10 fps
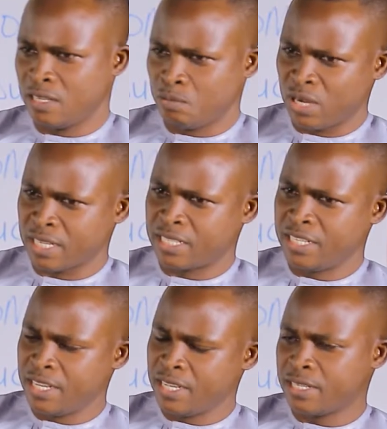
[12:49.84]
But
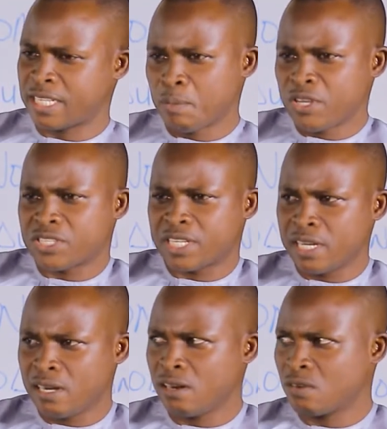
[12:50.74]
the
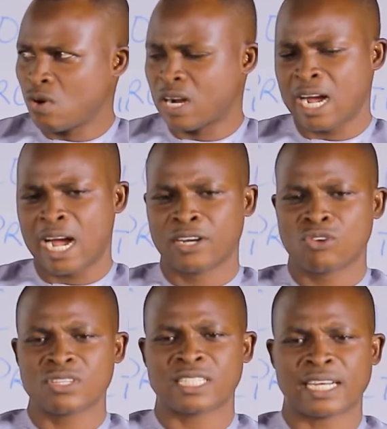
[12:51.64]
semi-skilled worker are
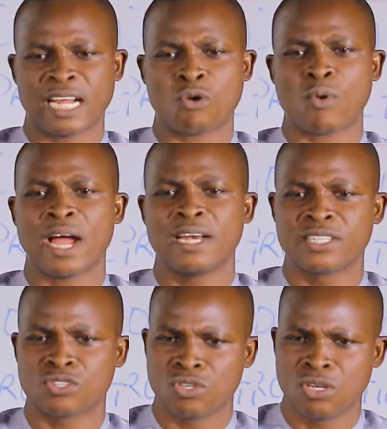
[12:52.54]
those that acquire
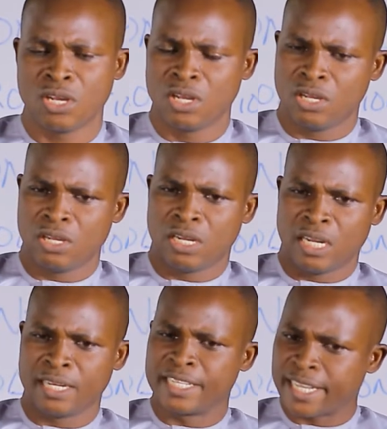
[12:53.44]
little
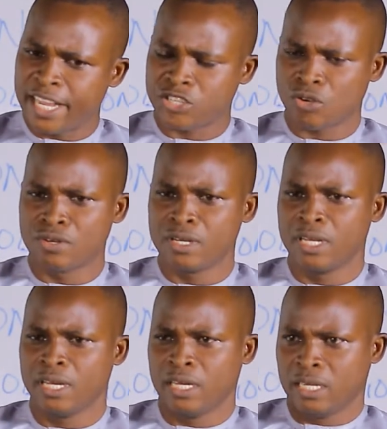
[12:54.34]
education
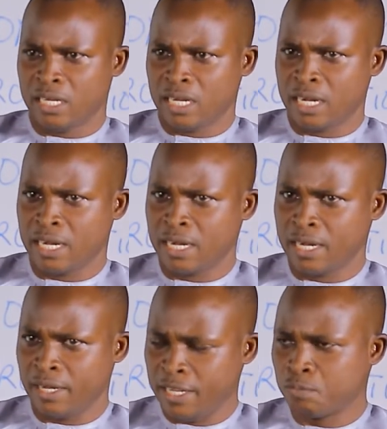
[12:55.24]

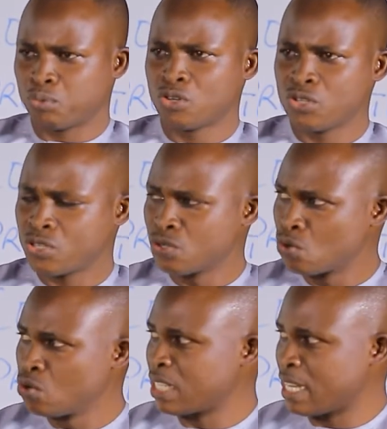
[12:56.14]
in producing
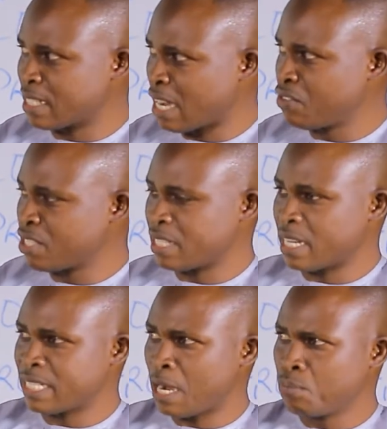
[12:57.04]
goods and services.
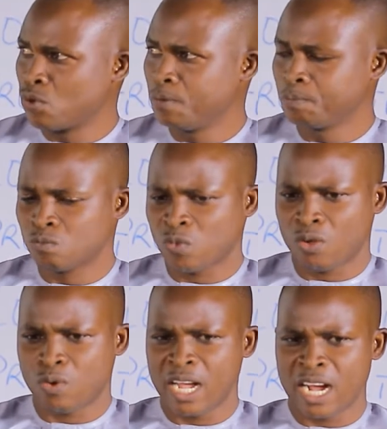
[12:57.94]
Example,
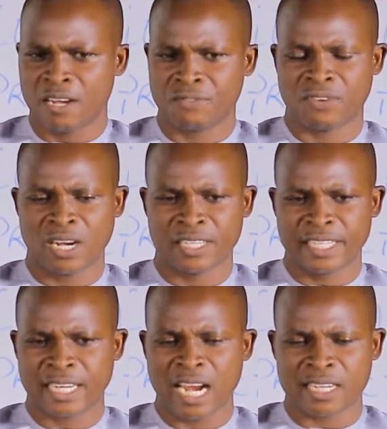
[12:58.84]
we have the
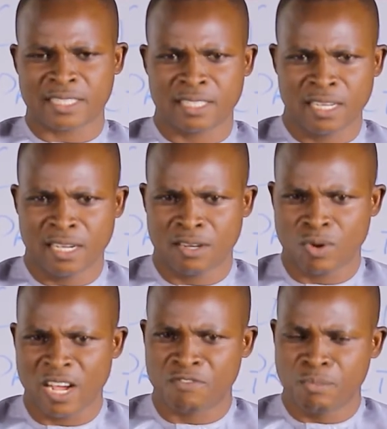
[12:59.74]
clerks,
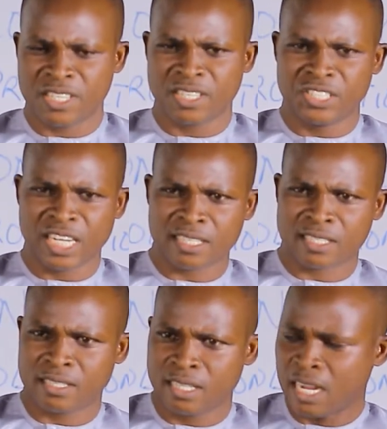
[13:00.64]
we have messengers,
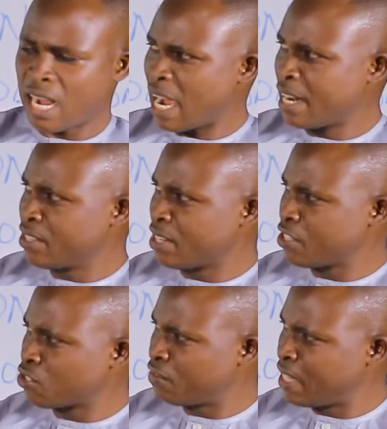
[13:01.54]
and the
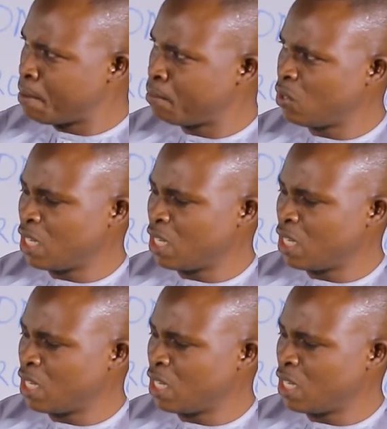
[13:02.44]
rest of them.